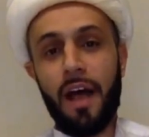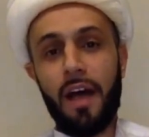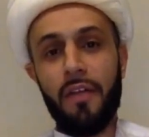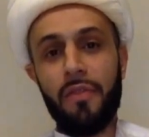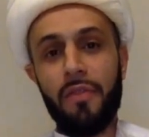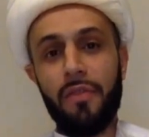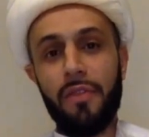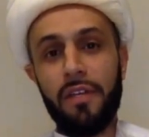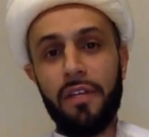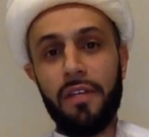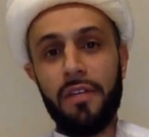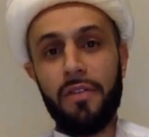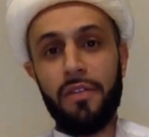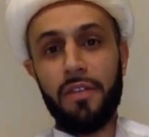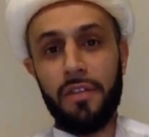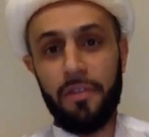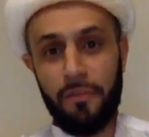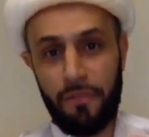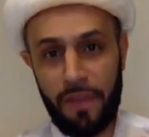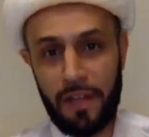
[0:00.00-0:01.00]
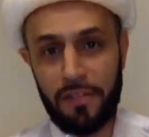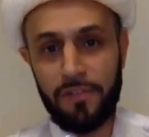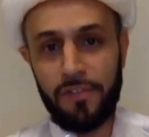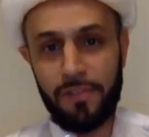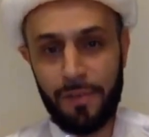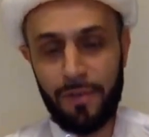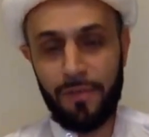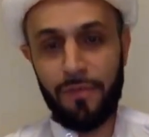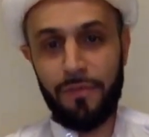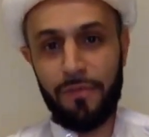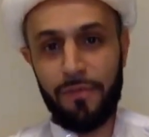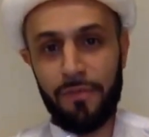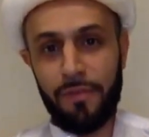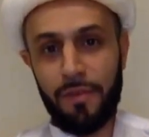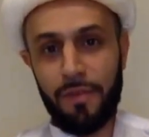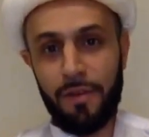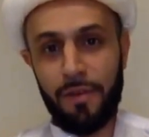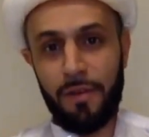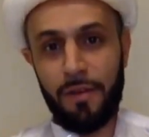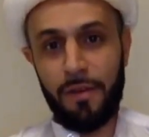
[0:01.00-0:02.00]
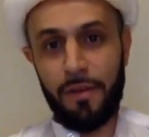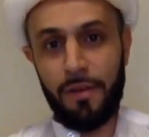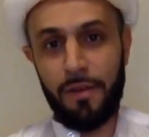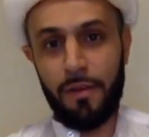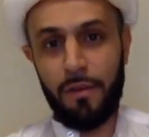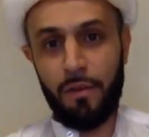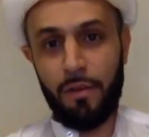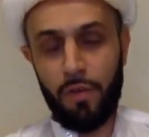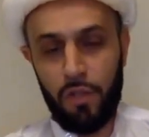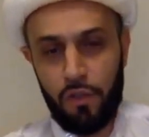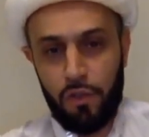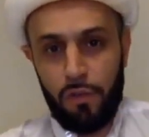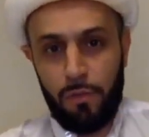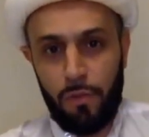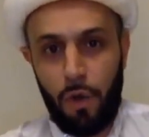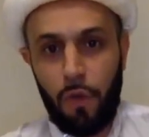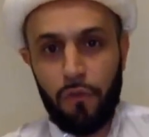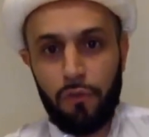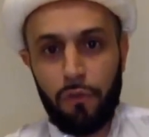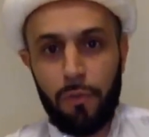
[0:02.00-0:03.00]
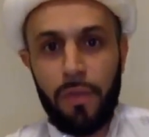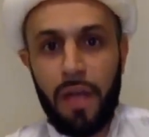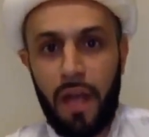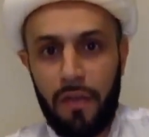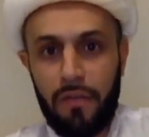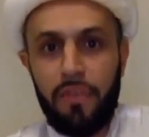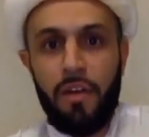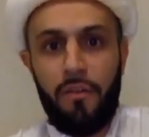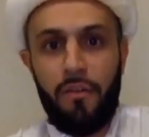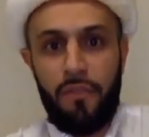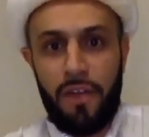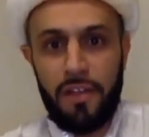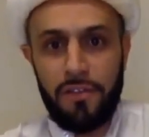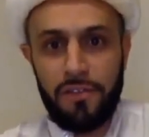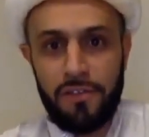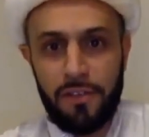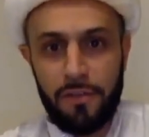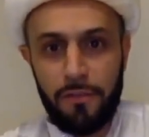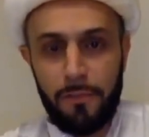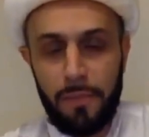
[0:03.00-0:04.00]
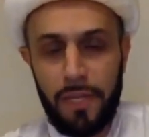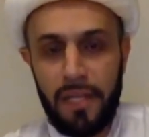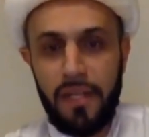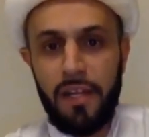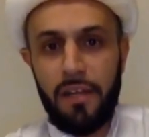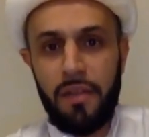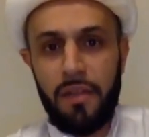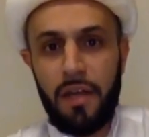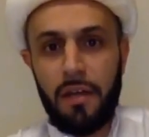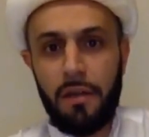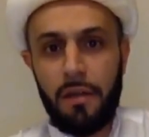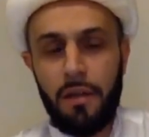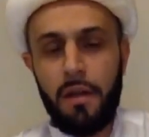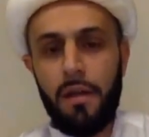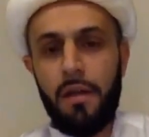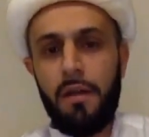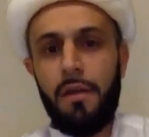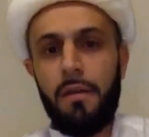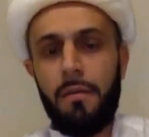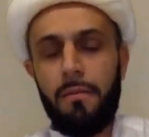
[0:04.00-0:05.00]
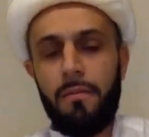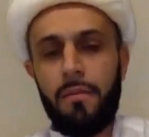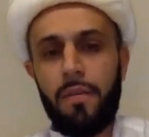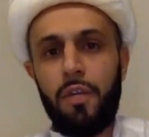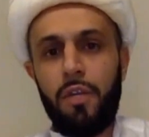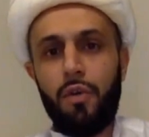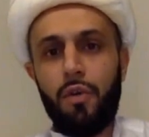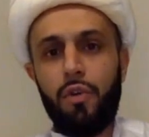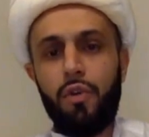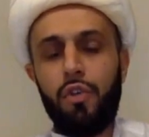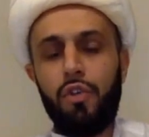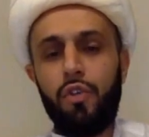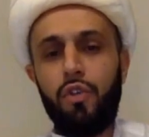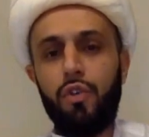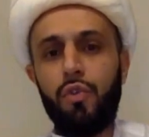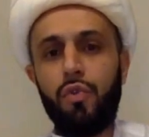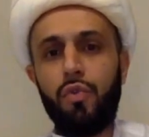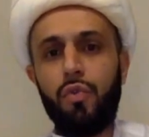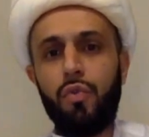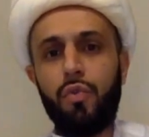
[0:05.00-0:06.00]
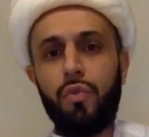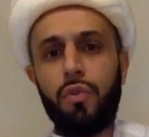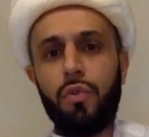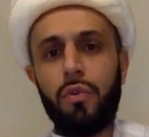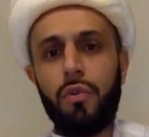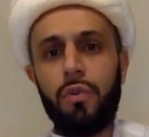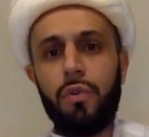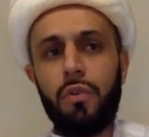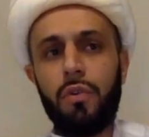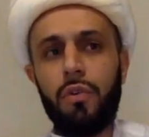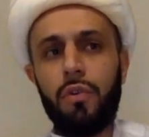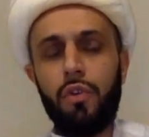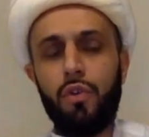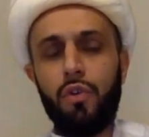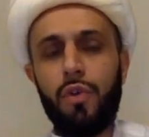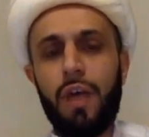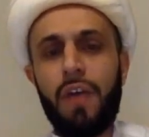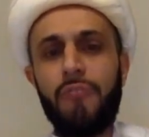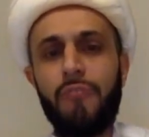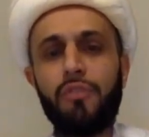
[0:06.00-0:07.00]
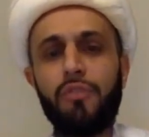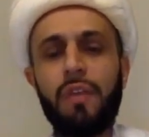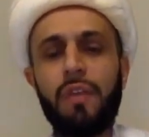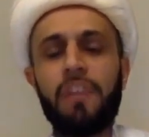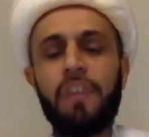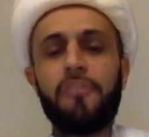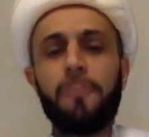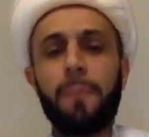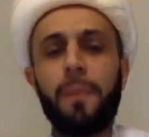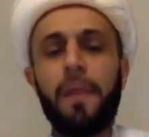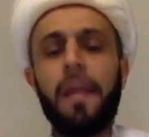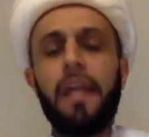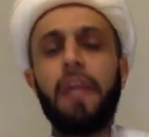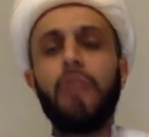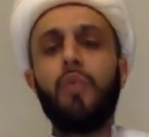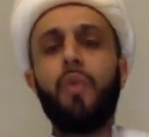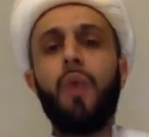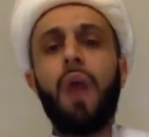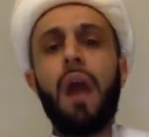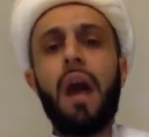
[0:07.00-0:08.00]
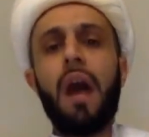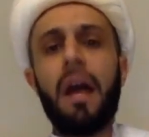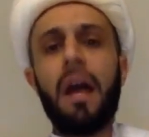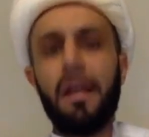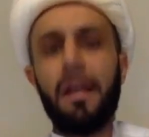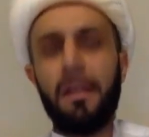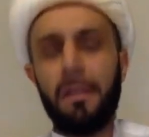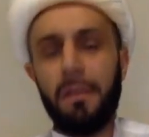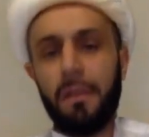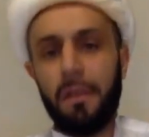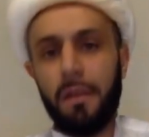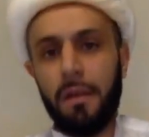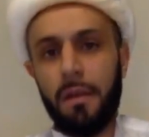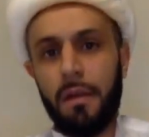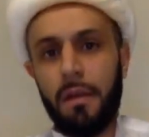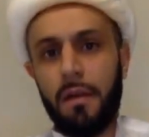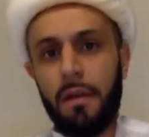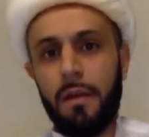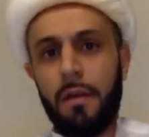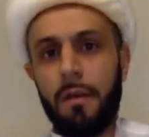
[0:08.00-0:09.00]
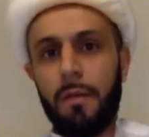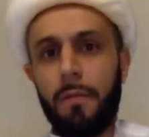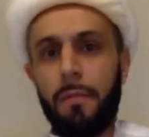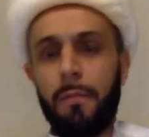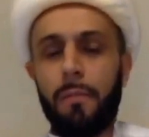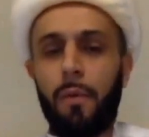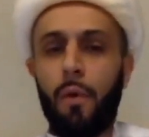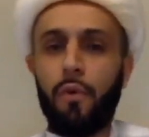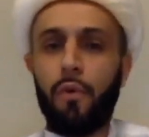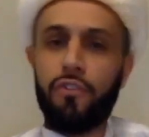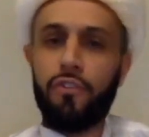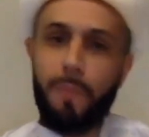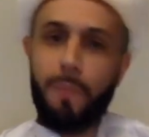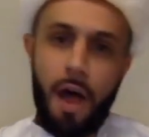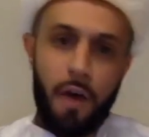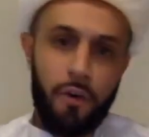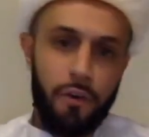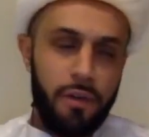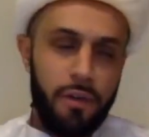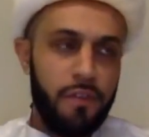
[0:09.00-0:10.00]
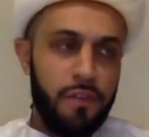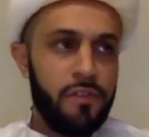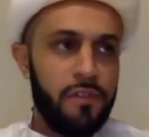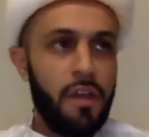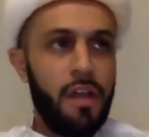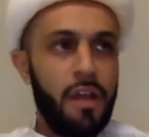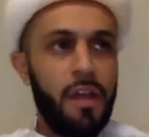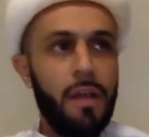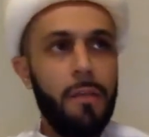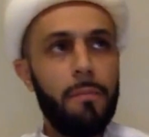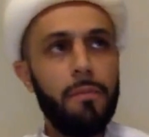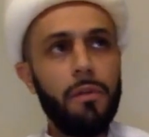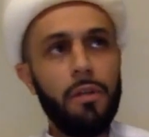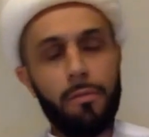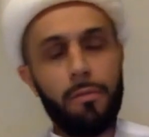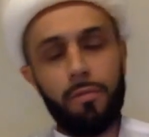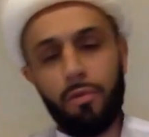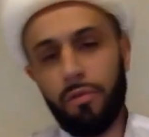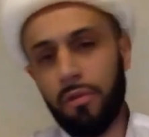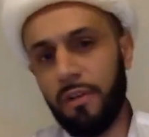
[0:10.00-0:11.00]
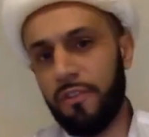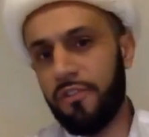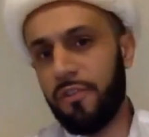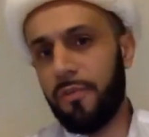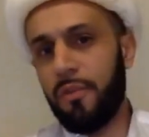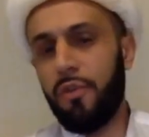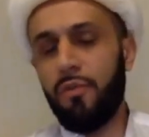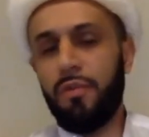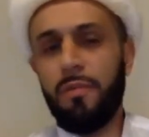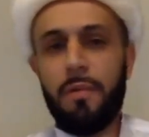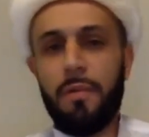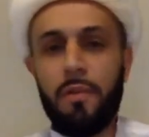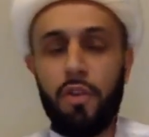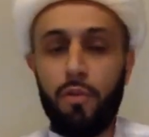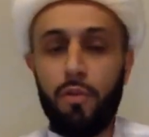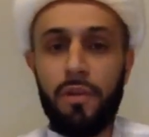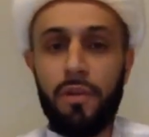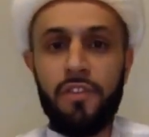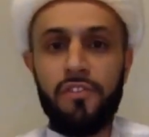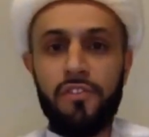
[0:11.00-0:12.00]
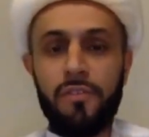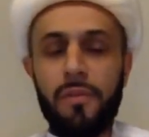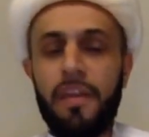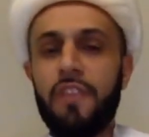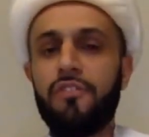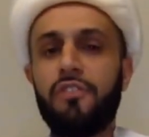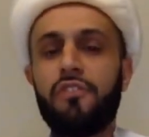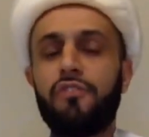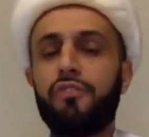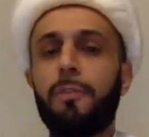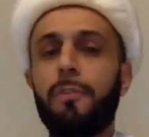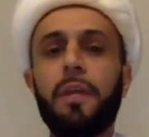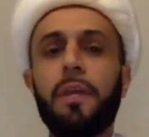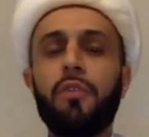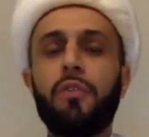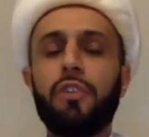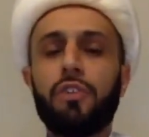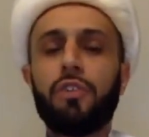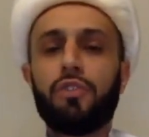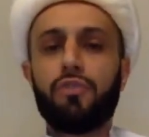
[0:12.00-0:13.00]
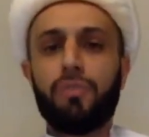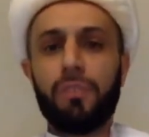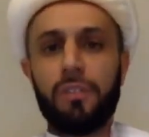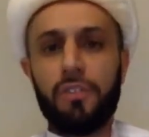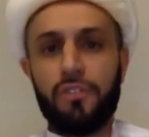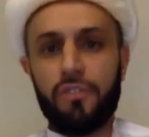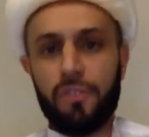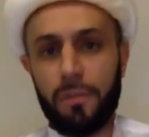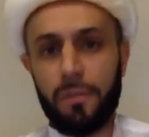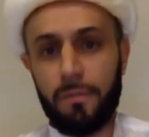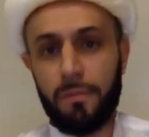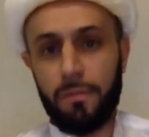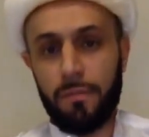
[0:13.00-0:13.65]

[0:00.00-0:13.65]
on the, the defensive, we should also be on the offensive, meaning that you know you you have to explain why postmodernism, liberalism, humanism is a superior tradition.